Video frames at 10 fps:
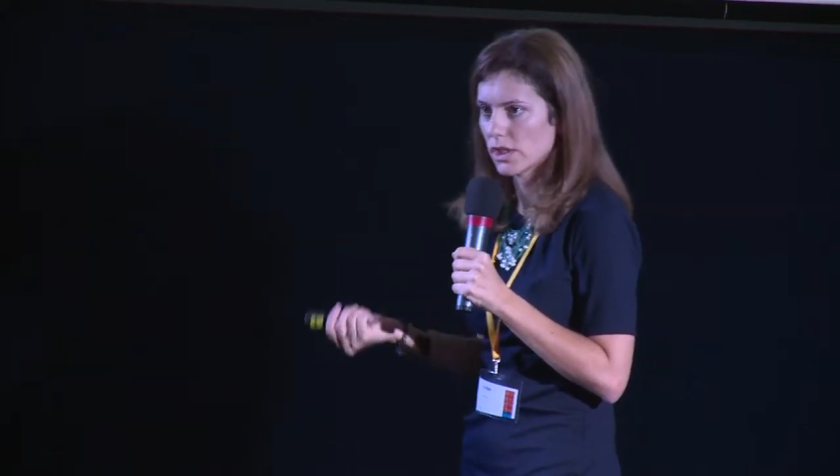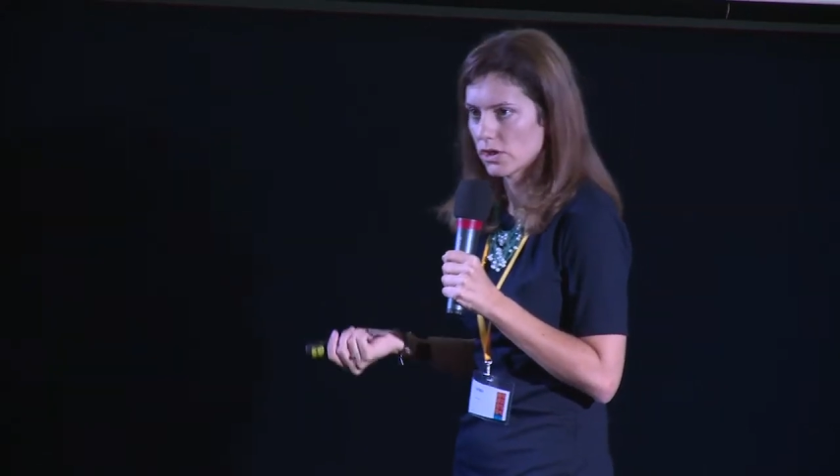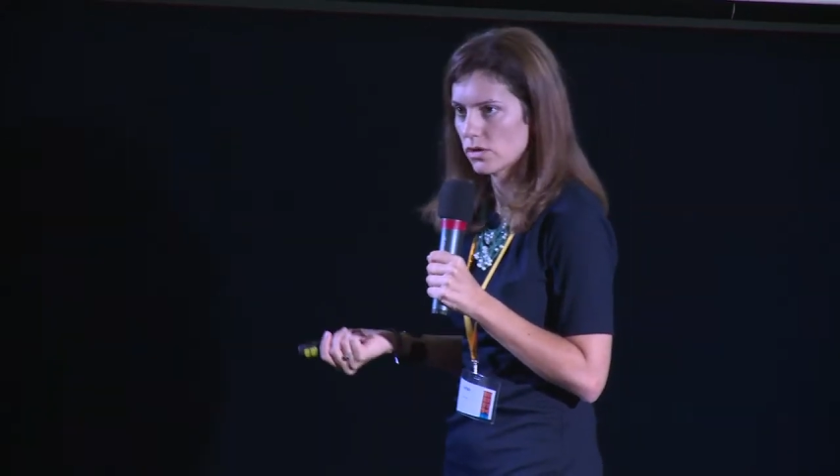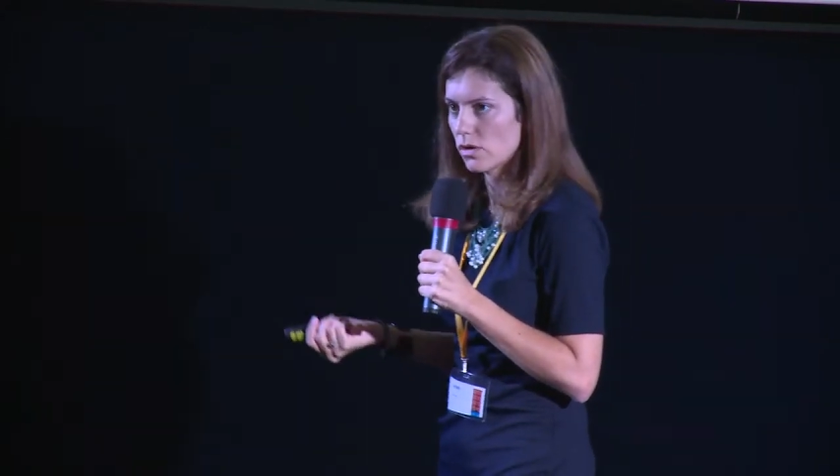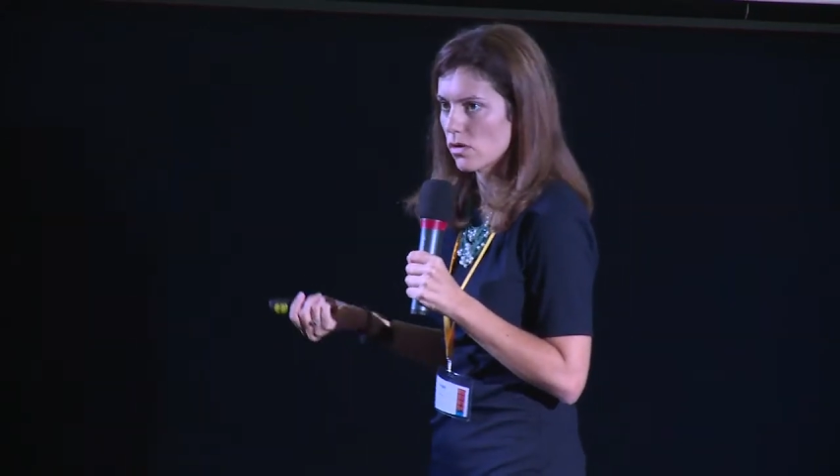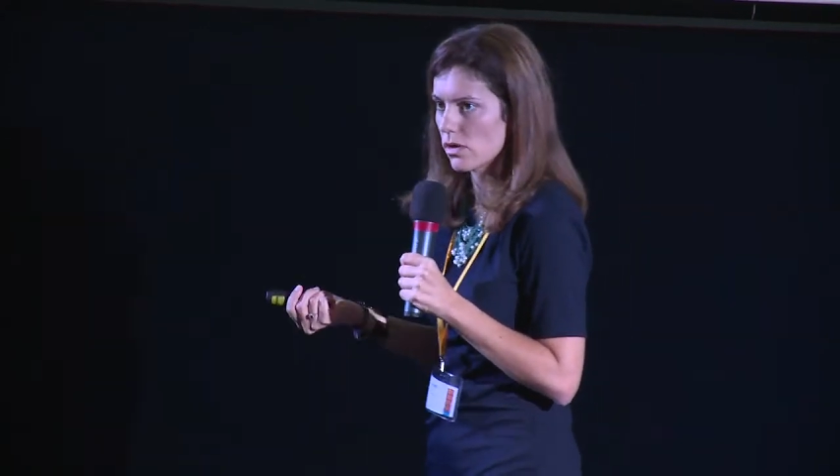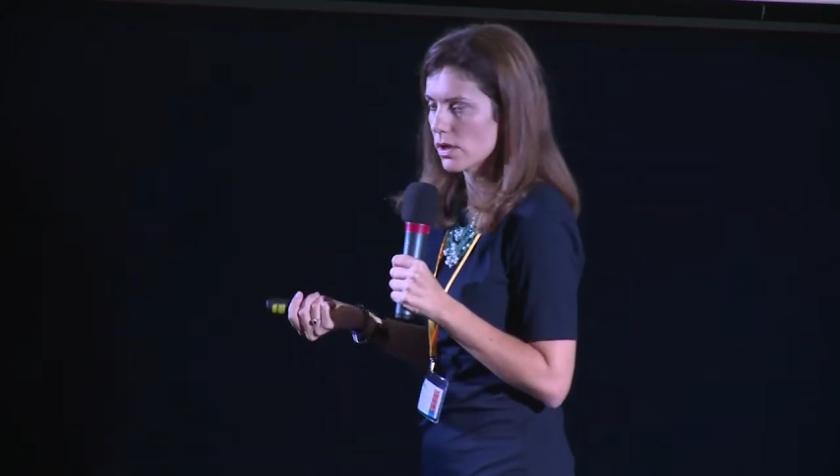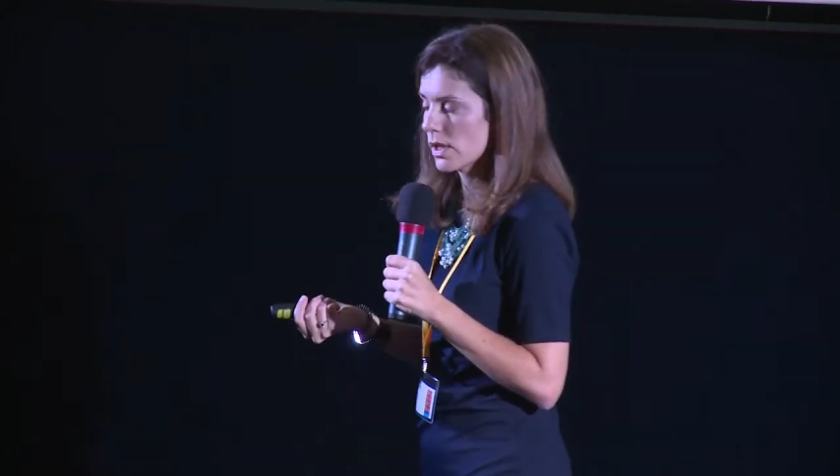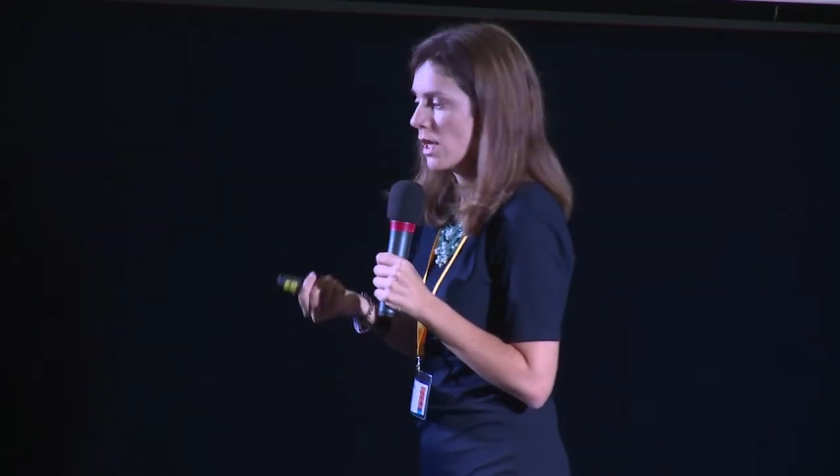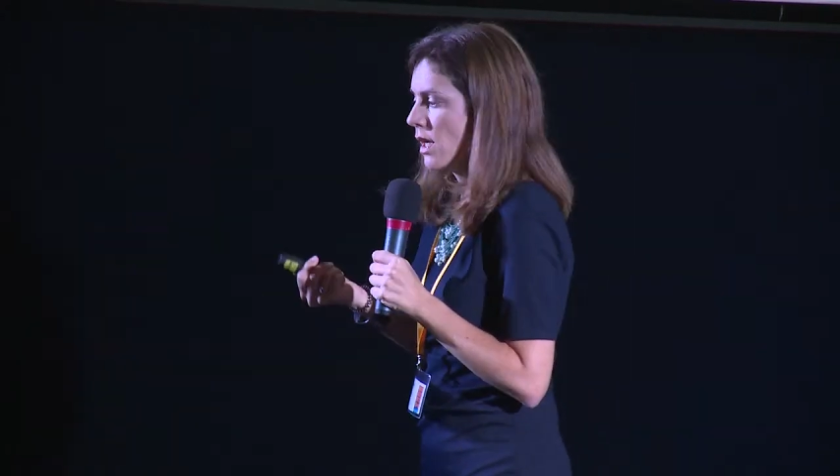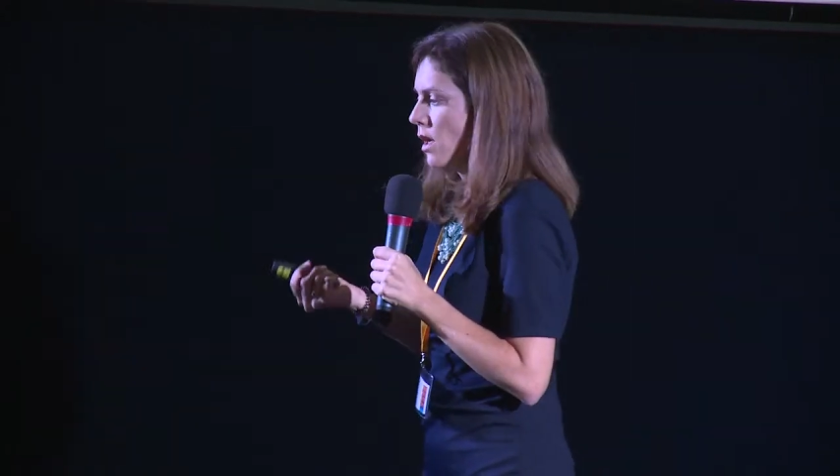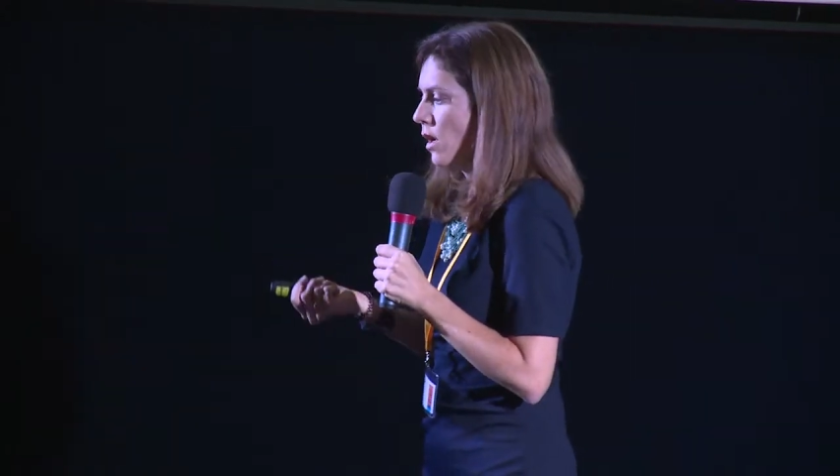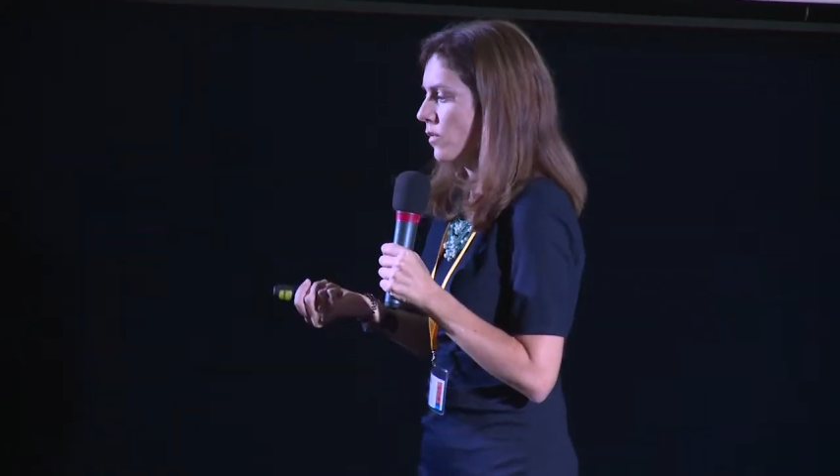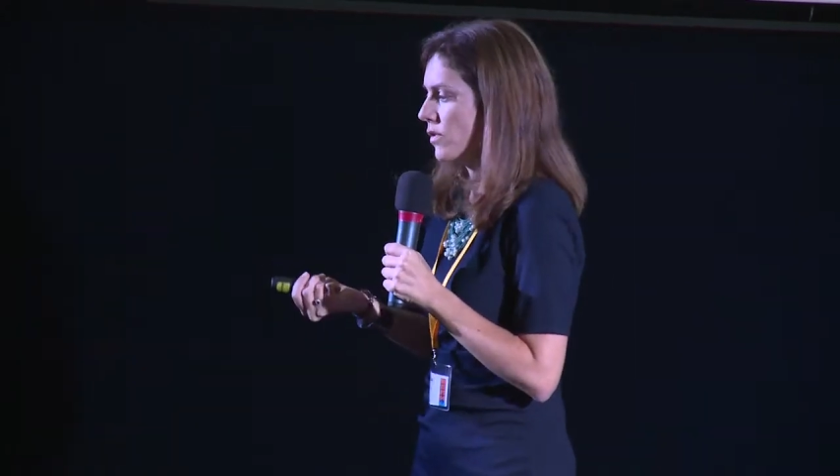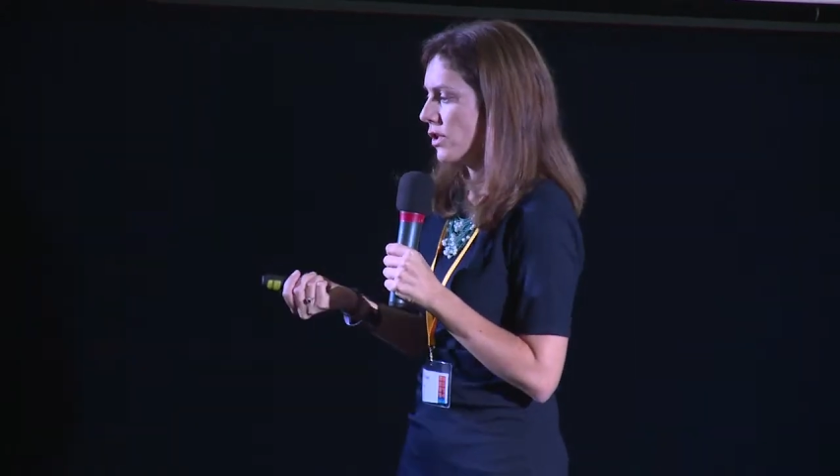national courts
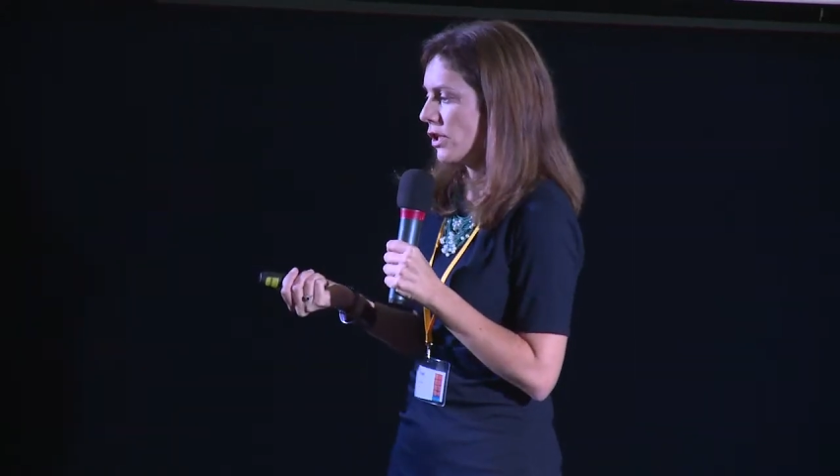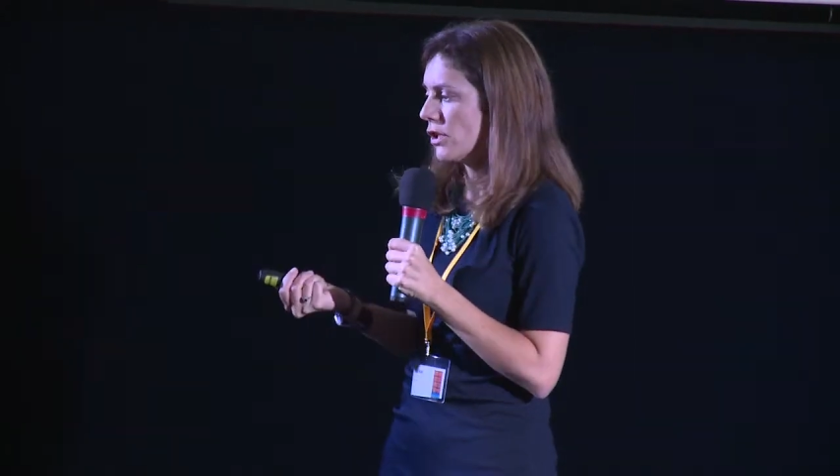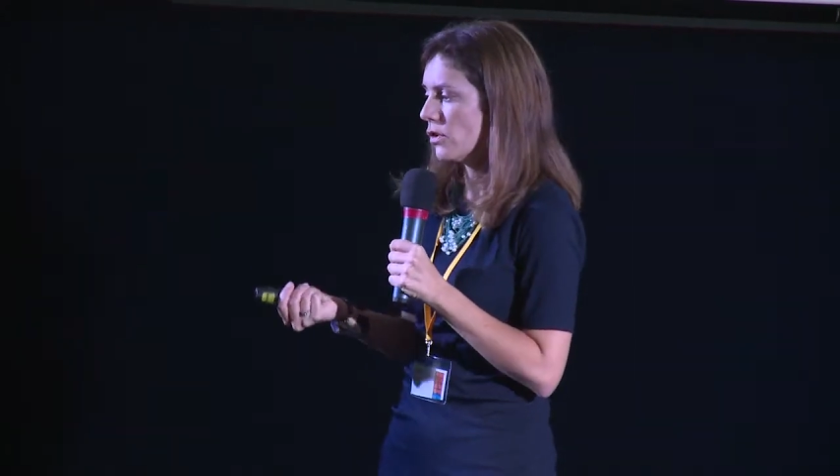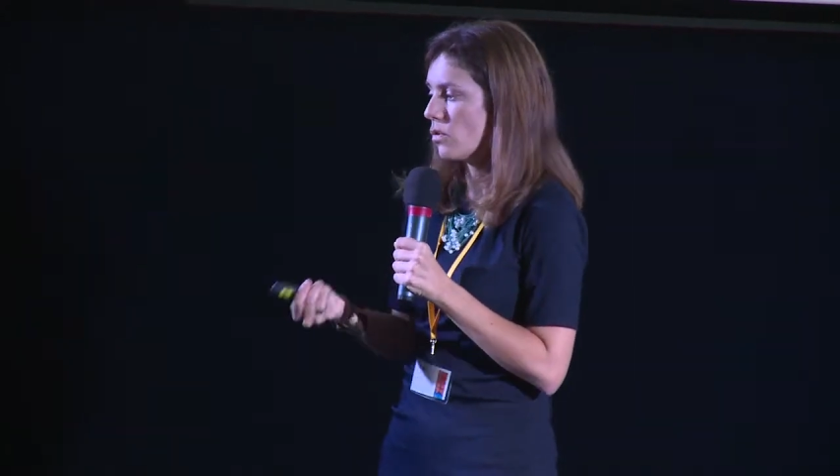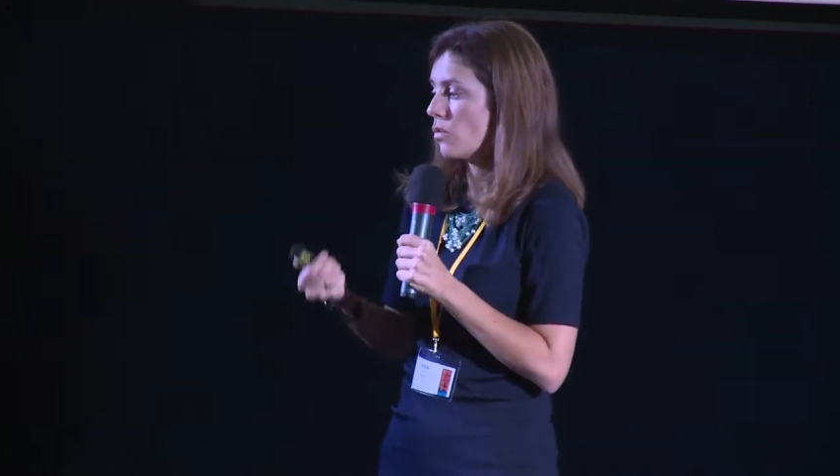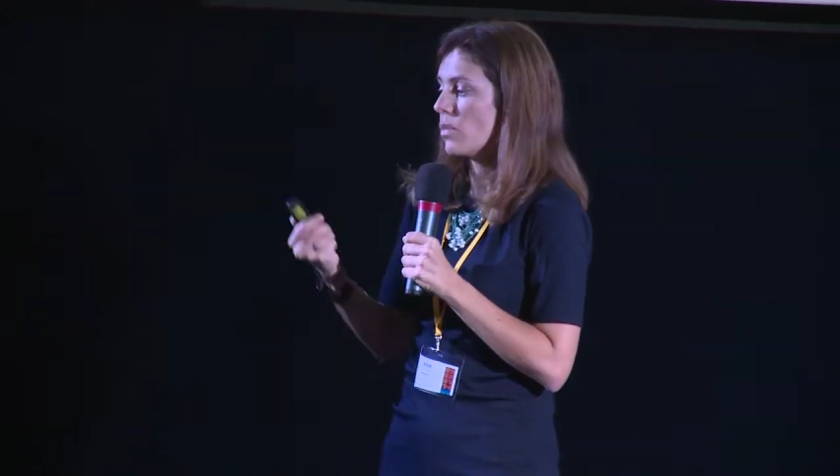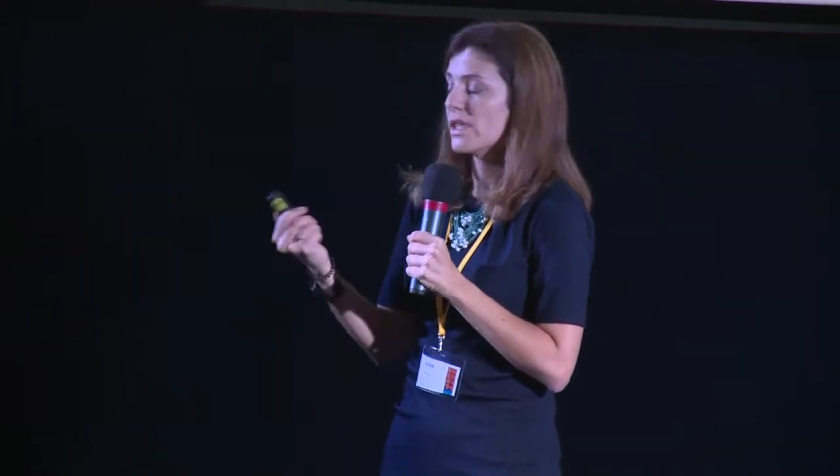of the EU.